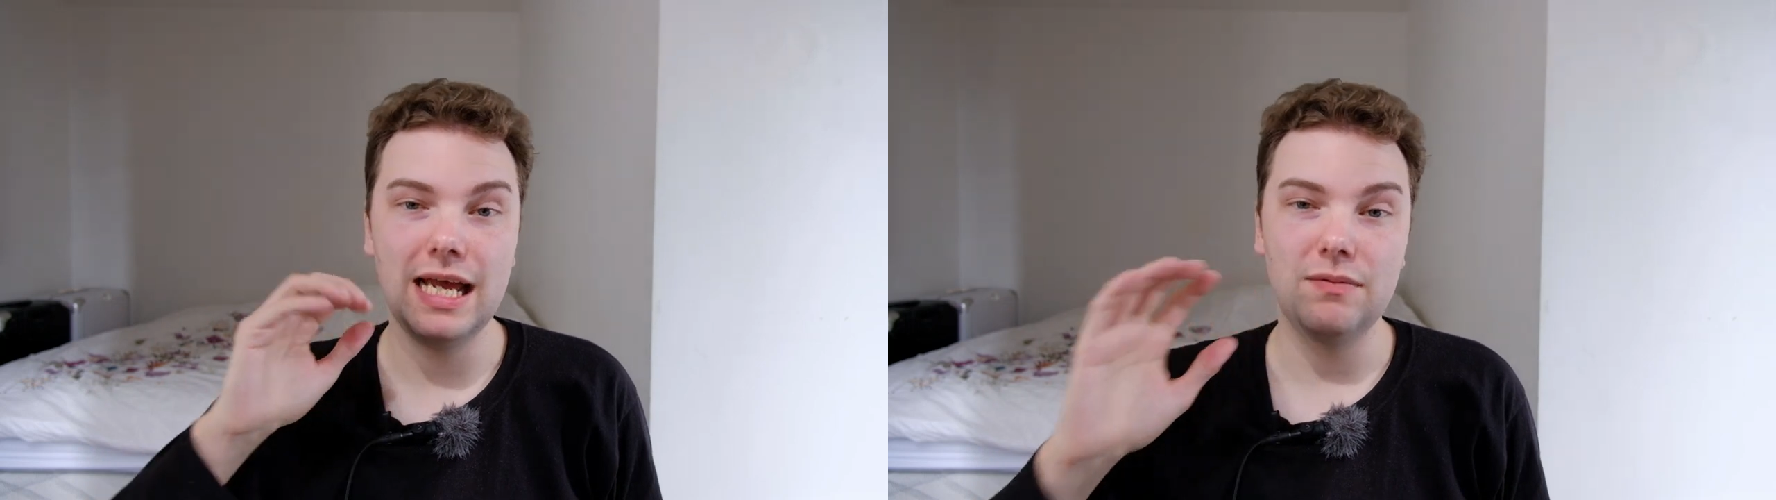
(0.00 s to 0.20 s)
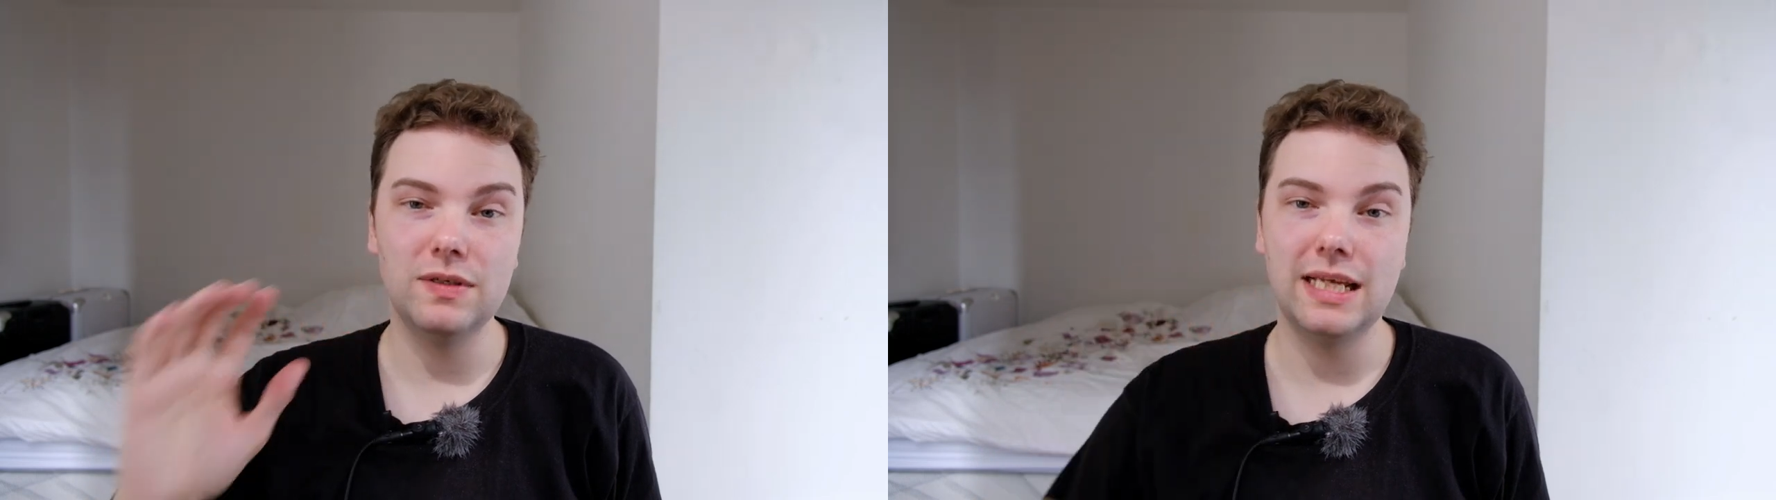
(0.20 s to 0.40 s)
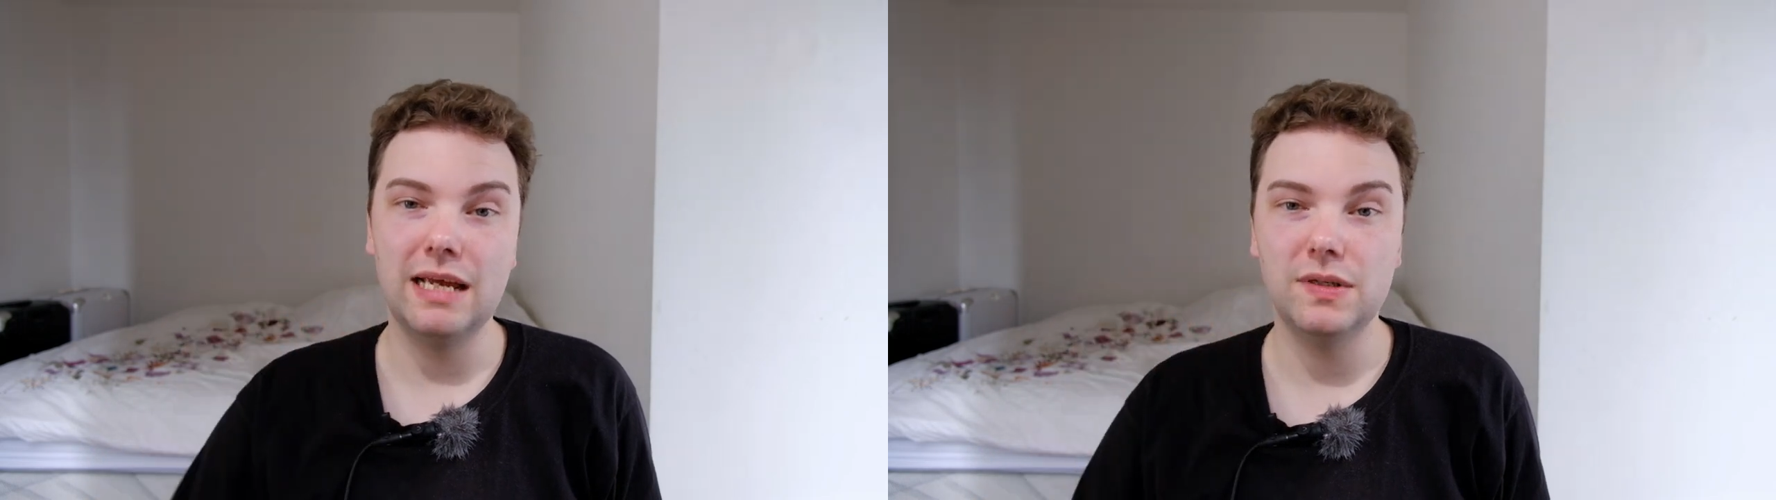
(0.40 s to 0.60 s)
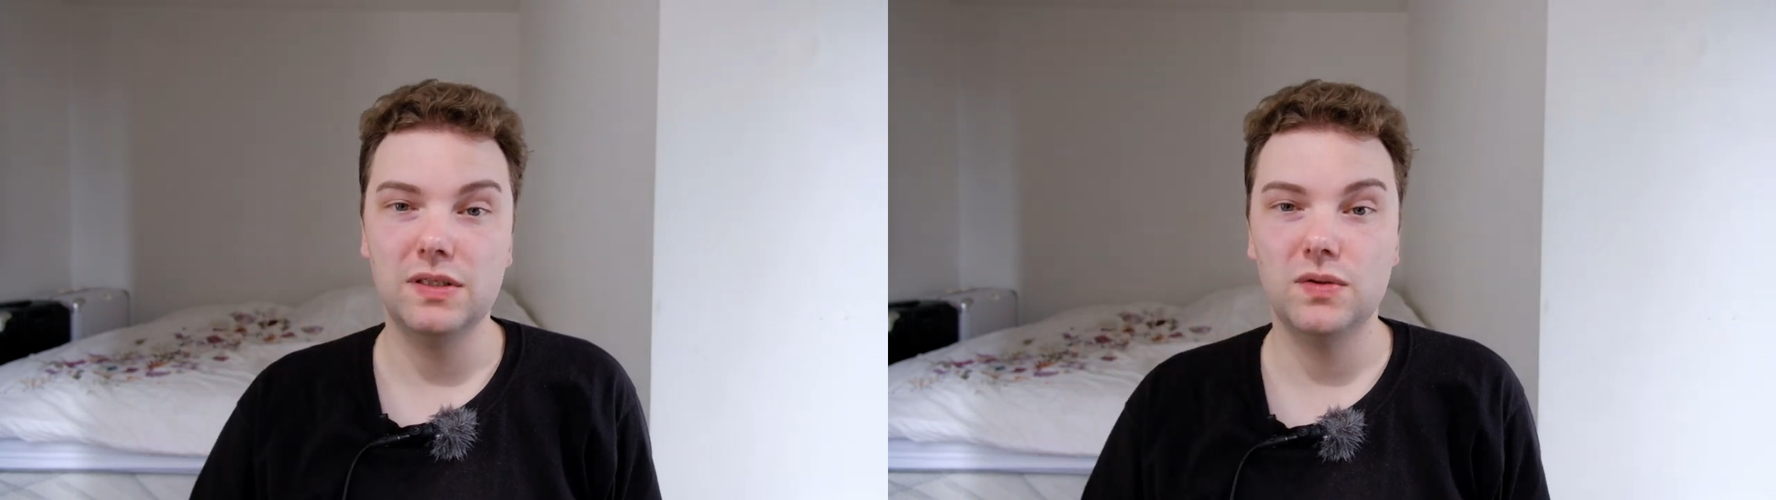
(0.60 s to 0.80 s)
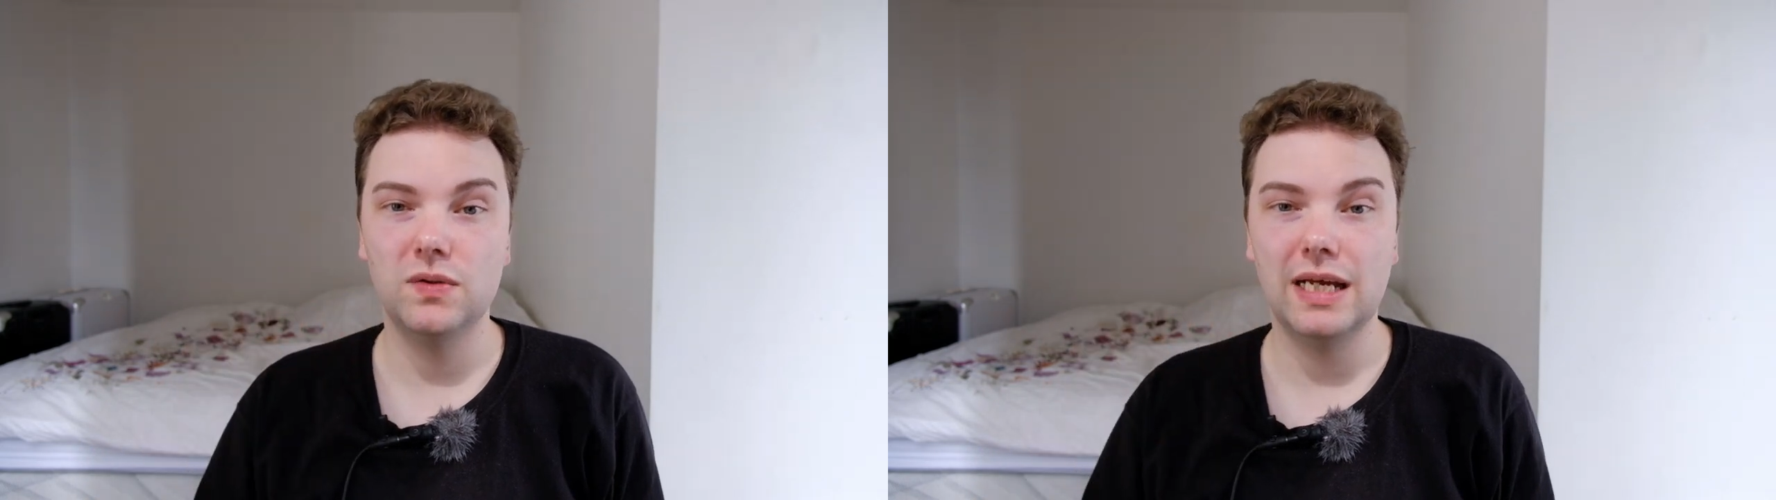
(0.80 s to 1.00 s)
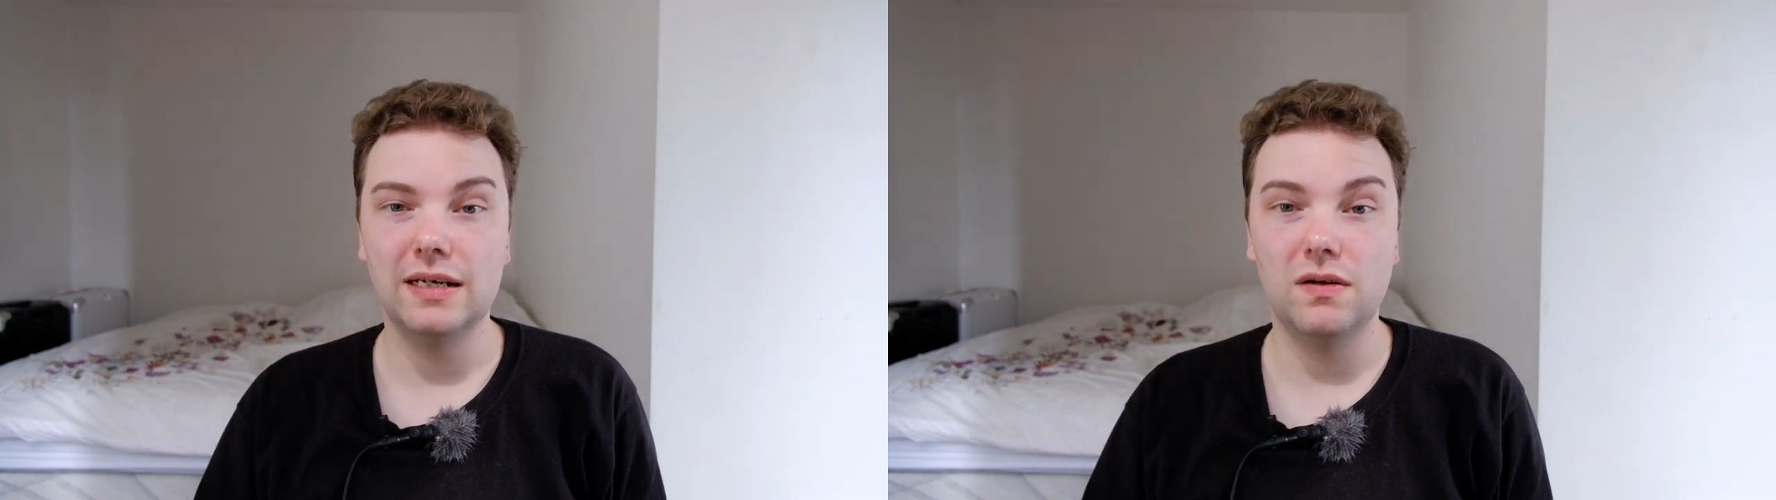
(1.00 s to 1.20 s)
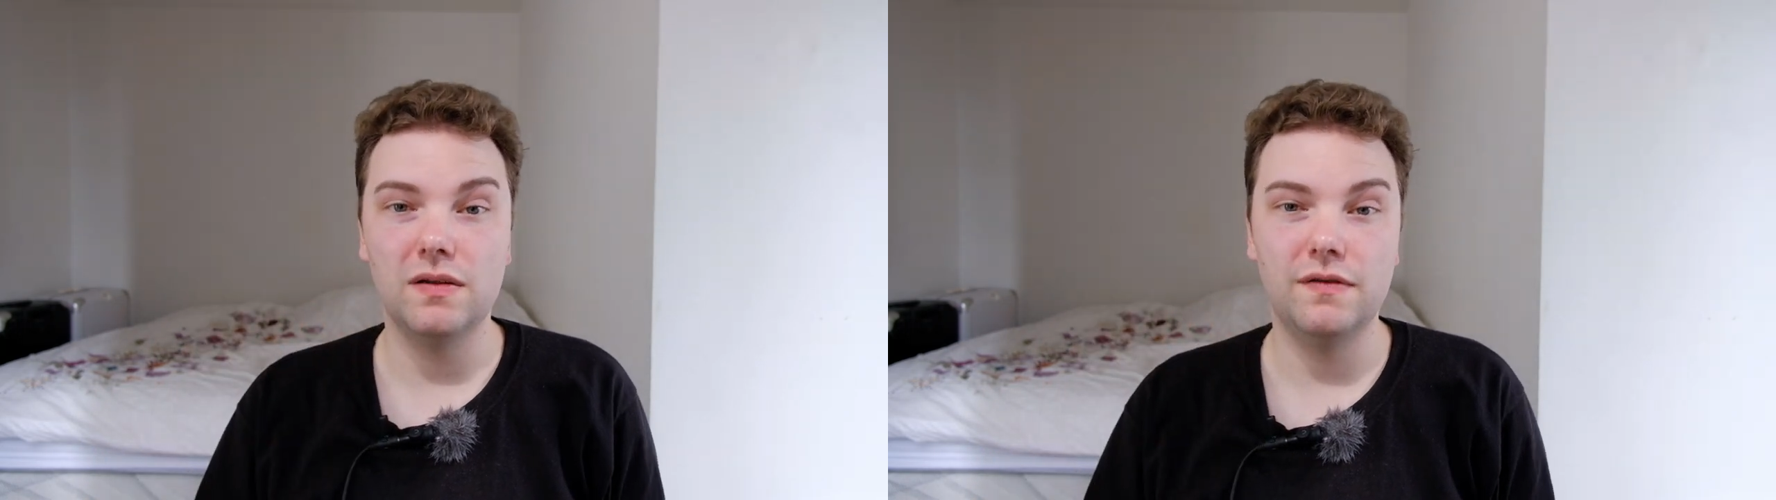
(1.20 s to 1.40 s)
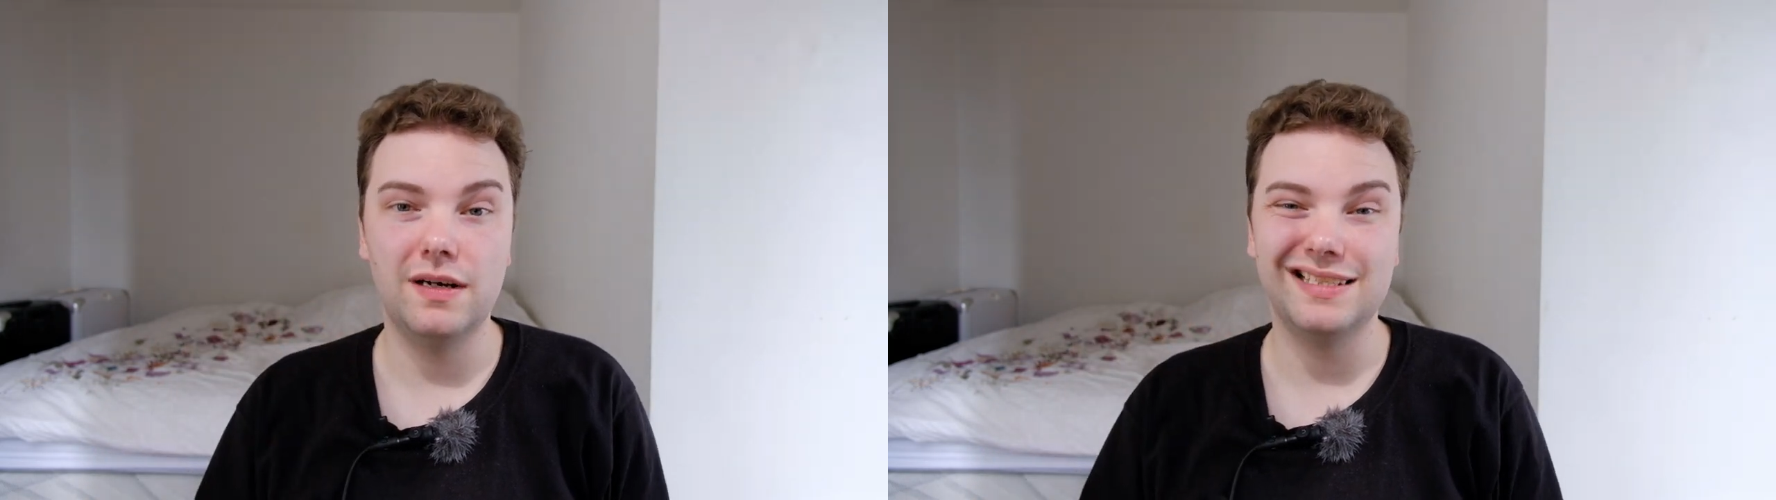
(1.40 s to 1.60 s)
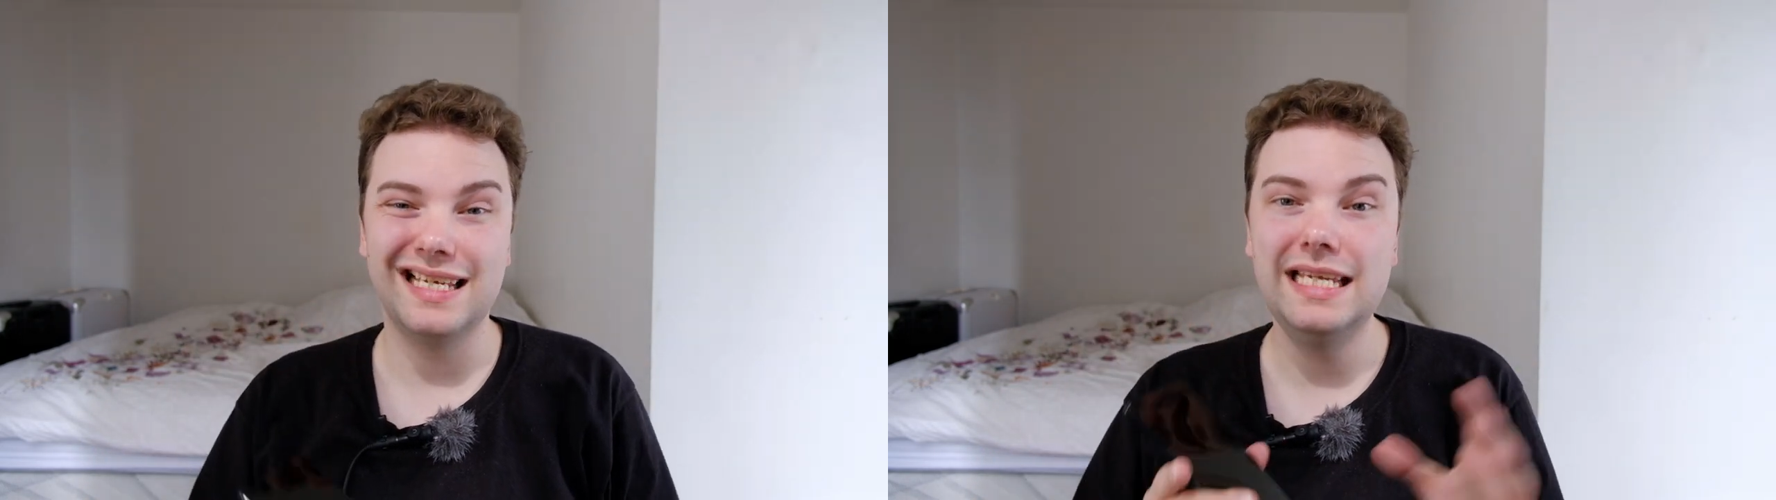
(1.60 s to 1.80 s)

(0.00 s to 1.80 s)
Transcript: I was able to get all the files,